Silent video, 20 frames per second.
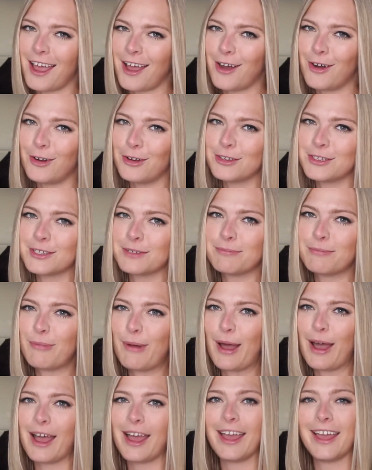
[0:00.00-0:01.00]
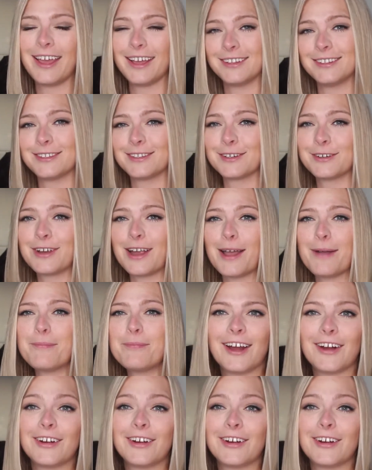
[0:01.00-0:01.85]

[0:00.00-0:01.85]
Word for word: out my Instagram.